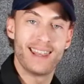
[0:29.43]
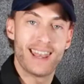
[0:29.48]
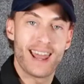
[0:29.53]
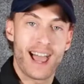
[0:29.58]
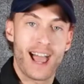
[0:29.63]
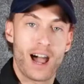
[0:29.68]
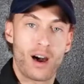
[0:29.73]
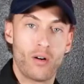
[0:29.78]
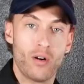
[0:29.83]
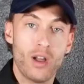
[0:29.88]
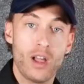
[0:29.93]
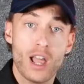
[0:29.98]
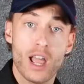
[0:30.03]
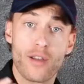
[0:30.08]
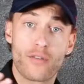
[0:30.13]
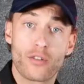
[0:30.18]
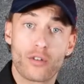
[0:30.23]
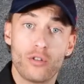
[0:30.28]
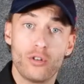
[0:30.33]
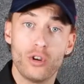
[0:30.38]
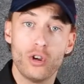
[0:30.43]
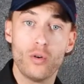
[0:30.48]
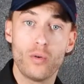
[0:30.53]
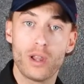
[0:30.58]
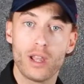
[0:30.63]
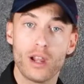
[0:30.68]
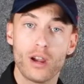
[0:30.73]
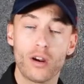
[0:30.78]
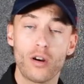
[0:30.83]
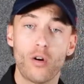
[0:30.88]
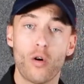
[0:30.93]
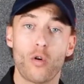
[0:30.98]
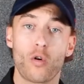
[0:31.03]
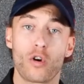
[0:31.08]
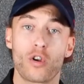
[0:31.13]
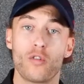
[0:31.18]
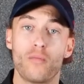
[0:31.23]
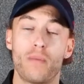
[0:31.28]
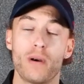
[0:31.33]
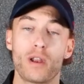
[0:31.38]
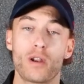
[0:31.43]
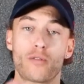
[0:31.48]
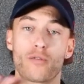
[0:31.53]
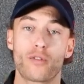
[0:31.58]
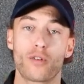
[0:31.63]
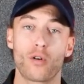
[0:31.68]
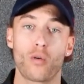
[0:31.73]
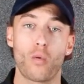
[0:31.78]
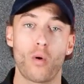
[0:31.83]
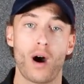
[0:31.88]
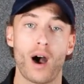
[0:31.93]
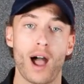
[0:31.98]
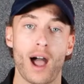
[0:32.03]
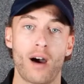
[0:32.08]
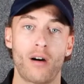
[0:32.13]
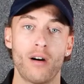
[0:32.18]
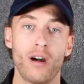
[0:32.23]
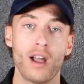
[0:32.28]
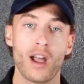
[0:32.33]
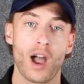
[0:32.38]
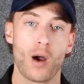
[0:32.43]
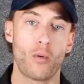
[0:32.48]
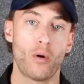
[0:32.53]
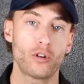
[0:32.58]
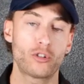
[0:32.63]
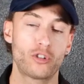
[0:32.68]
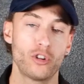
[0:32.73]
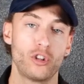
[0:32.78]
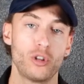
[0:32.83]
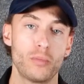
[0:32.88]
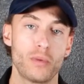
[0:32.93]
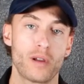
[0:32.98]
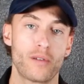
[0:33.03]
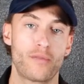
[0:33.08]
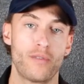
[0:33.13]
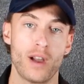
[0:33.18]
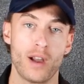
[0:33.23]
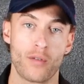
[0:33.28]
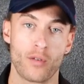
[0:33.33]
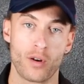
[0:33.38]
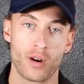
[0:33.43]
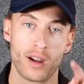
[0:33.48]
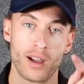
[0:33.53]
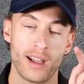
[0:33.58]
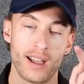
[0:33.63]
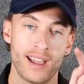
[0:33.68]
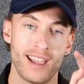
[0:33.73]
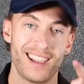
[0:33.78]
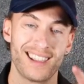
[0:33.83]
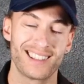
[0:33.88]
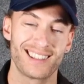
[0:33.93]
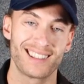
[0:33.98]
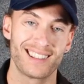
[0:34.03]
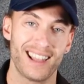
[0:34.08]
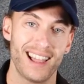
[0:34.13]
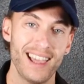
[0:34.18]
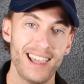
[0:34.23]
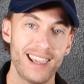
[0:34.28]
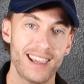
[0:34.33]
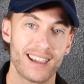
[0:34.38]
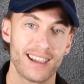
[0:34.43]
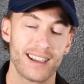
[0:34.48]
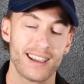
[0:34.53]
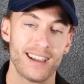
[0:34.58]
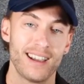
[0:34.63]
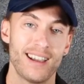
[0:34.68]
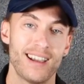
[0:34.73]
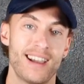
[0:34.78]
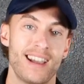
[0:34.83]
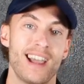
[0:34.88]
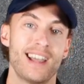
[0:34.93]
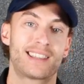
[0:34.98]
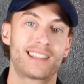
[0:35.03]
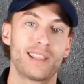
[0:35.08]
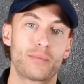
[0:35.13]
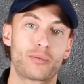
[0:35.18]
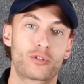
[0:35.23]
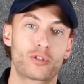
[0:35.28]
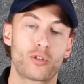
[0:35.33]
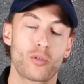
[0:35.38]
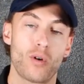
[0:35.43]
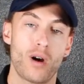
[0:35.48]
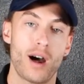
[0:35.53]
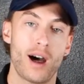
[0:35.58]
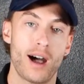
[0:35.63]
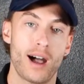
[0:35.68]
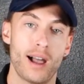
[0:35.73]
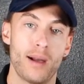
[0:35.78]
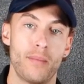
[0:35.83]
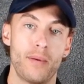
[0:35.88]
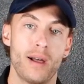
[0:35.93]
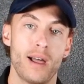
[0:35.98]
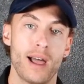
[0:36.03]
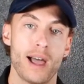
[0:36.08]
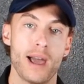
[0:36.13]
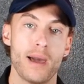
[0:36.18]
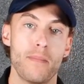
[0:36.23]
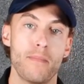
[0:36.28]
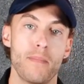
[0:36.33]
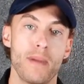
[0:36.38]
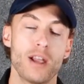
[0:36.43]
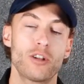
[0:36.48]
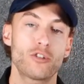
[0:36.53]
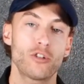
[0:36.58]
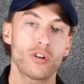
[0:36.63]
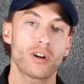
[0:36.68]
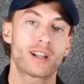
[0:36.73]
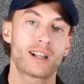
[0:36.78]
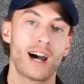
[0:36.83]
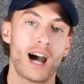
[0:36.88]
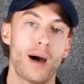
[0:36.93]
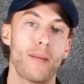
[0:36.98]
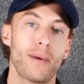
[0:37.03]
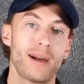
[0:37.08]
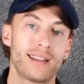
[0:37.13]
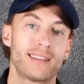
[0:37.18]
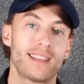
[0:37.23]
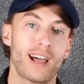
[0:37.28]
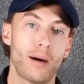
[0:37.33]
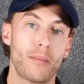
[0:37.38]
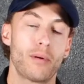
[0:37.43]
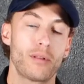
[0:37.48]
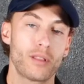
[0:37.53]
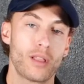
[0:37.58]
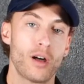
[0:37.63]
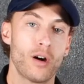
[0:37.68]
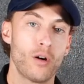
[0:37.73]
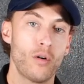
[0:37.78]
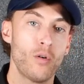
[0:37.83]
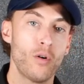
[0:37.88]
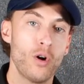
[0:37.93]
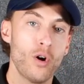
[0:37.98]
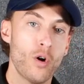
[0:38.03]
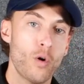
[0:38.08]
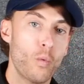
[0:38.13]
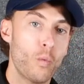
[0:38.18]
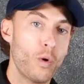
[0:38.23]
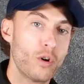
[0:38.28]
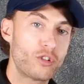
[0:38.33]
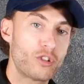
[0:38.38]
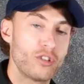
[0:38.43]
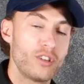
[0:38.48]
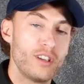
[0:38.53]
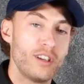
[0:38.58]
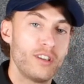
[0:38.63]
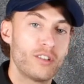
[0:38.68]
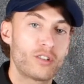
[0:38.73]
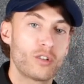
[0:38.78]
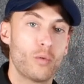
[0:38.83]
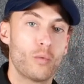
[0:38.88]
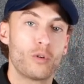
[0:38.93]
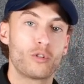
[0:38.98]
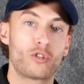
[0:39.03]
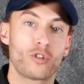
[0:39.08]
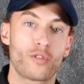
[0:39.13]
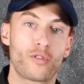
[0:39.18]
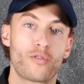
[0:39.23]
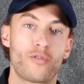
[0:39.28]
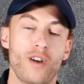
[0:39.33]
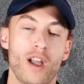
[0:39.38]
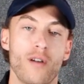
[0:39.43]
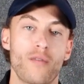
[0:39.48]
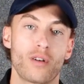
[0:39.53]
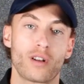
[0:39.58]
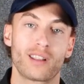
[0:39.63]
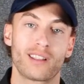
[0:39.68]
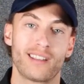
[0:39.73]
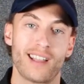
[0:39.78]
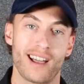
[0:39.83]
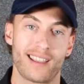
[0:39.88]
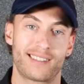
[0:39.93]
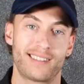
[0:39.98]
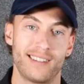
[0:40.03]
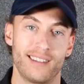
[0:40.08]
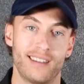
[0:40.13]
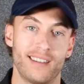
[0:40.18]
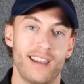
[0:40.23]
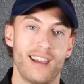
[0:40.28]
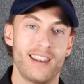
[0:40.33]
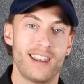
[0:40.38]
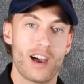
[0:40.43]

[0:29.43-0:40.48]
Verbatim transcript: Now, if you're new here or you've been here for a while, I want you to do me a favor. Hit like, hit subscribe, and make sure to comment down below which of these was your favorite lesson.